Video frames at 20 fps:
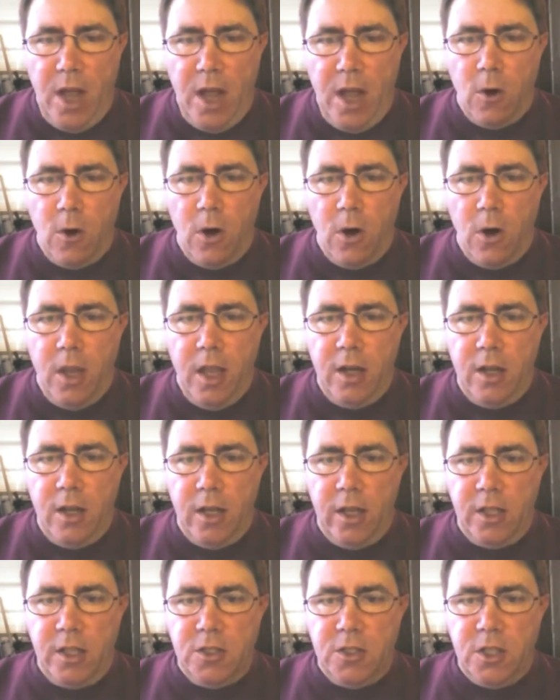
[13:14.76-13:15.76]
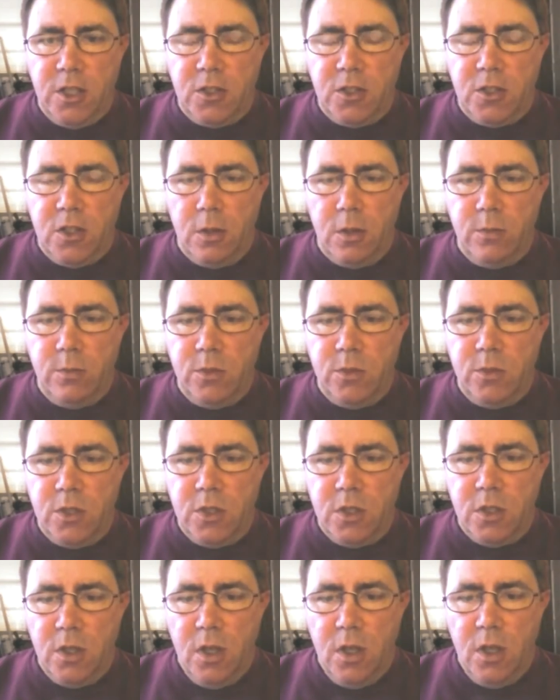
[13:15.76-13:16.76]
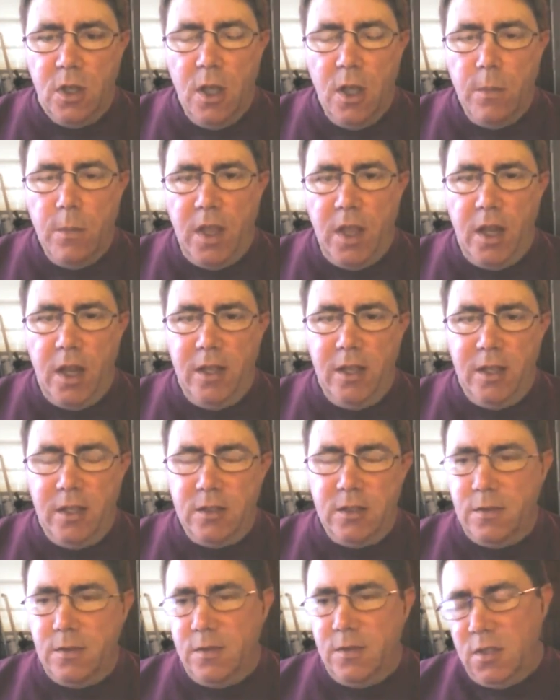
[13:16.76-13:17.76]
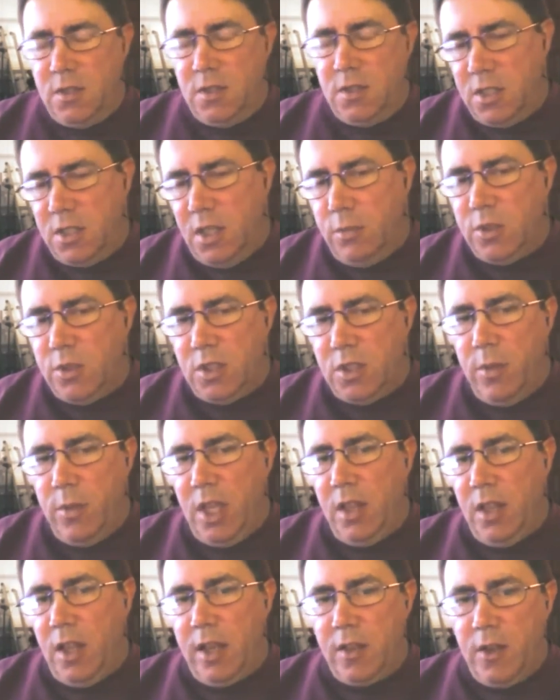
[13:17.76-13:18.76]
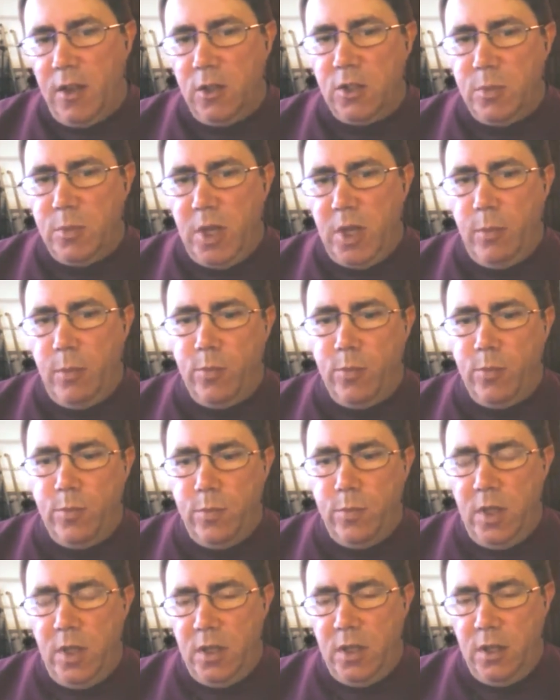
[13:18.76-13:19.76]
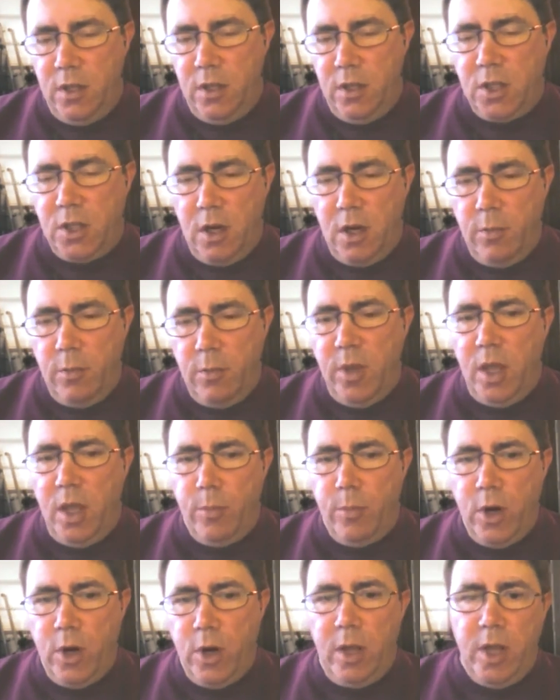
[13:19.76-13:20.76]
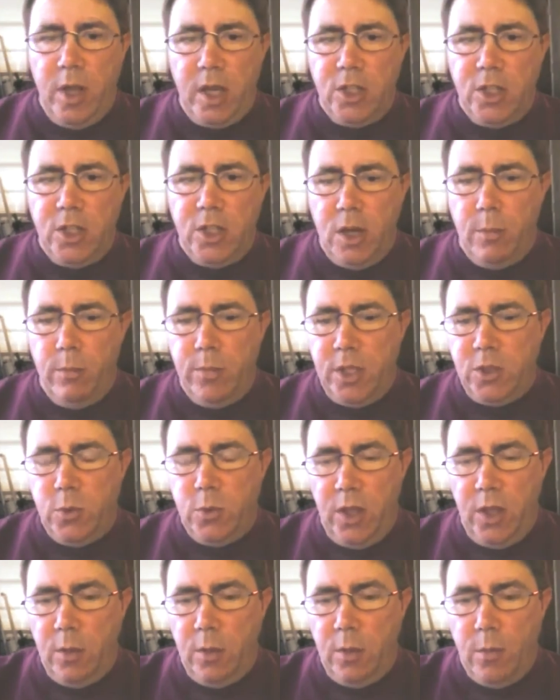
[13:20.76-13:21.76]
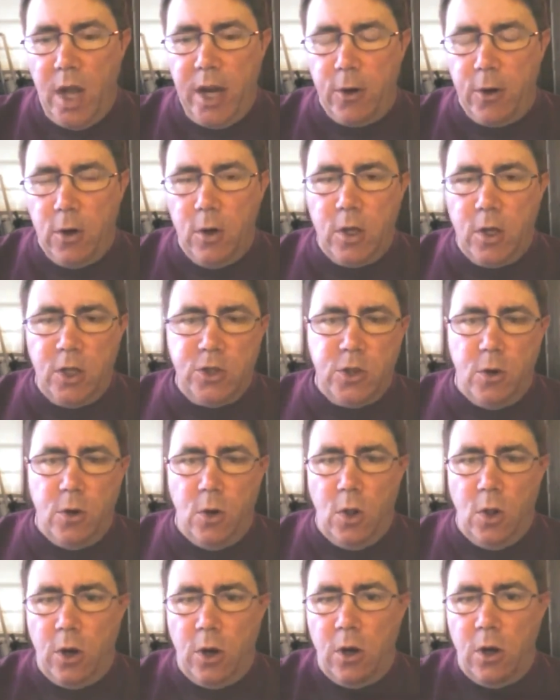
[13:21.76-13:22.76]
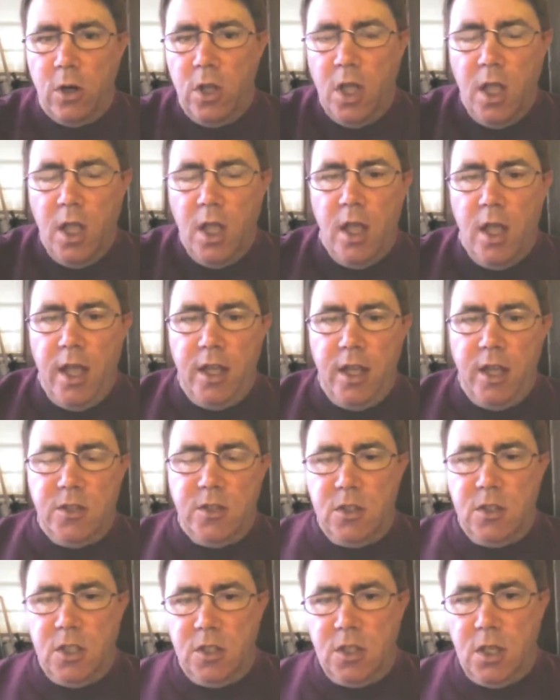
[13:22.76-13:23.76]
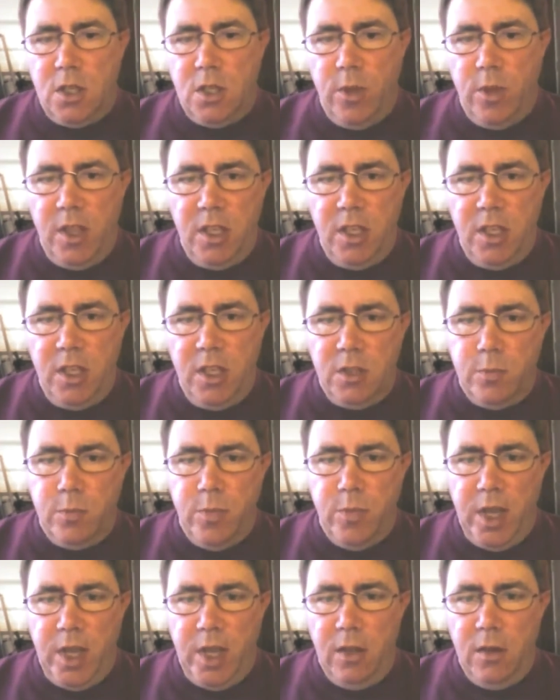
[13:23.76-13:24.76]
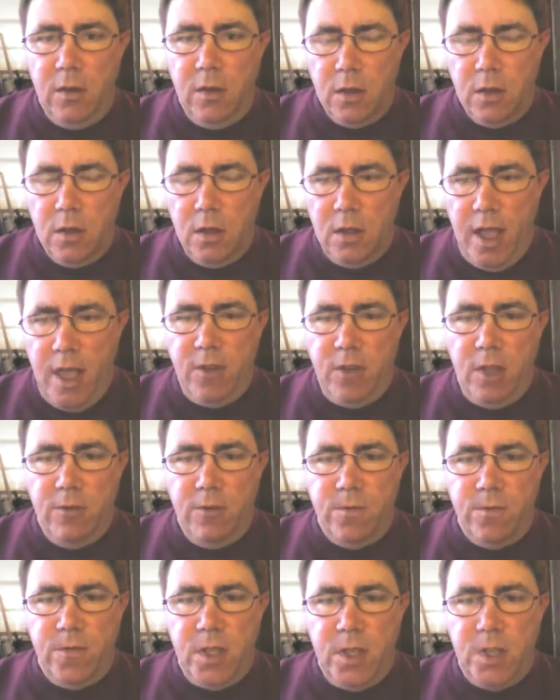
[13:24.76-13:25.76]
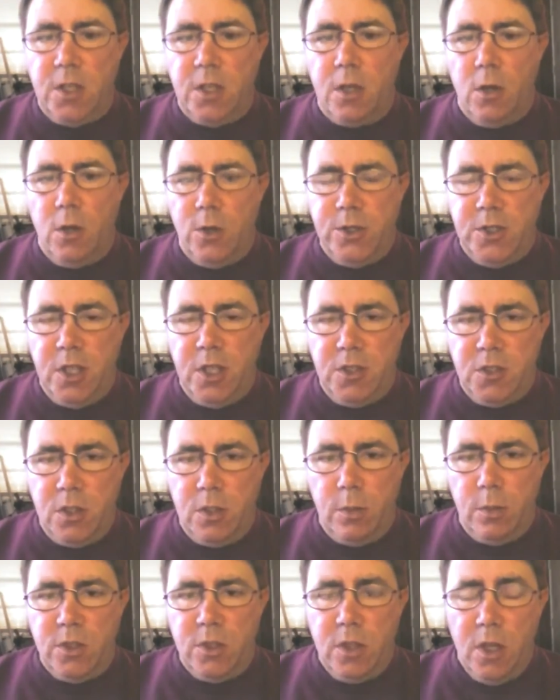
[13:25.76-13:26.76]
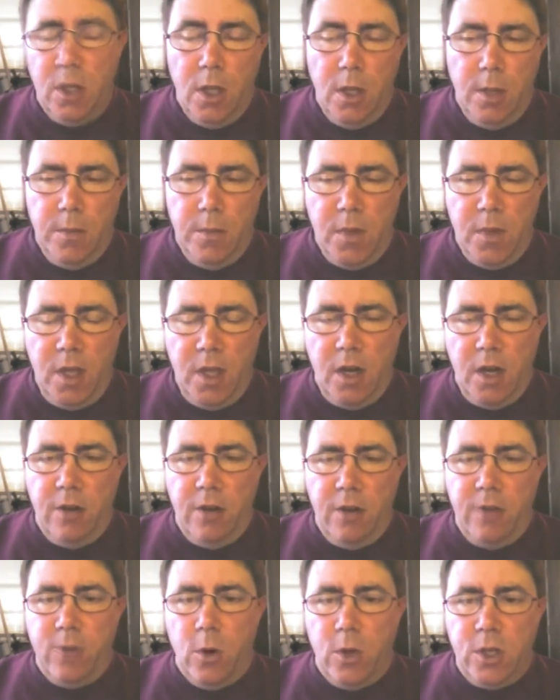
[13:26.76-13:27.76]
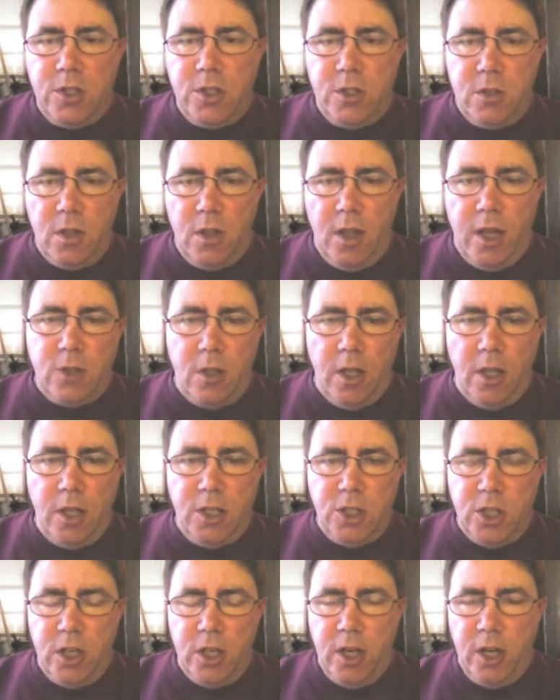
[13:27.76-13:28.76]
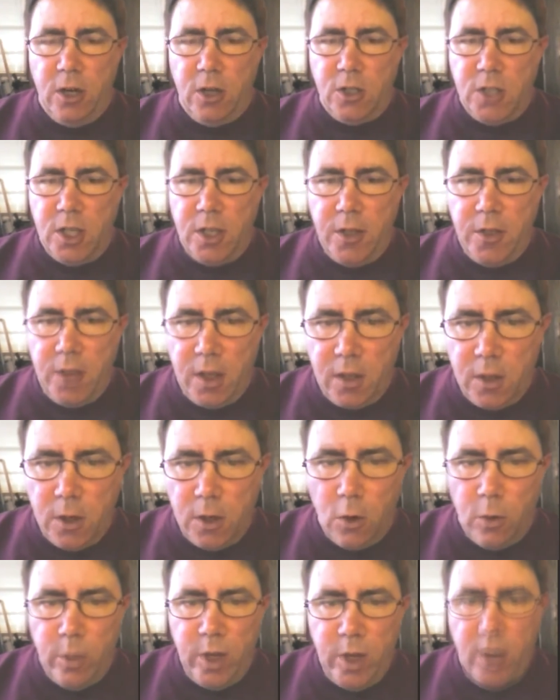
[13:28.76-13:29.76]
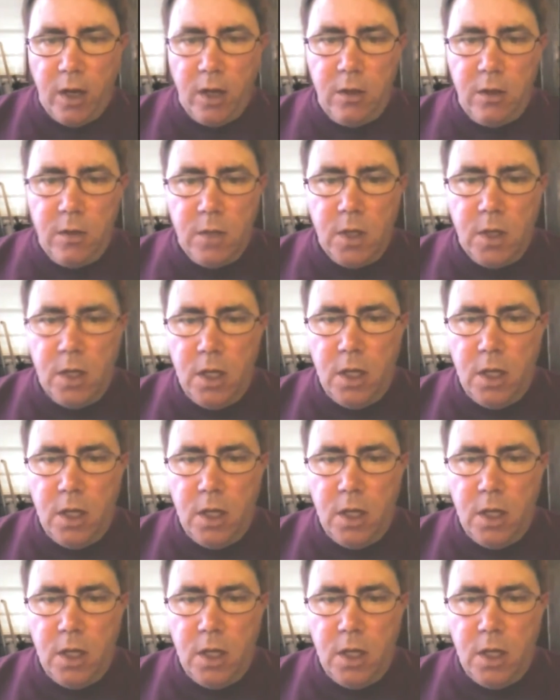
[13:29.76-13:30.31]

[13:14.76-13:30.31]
power handling systems, and it seems to me like there's going to be a pretty big jump between the microcontroller and to some of these big heavy physical systems. And of course, electrical engineers, I think there will be a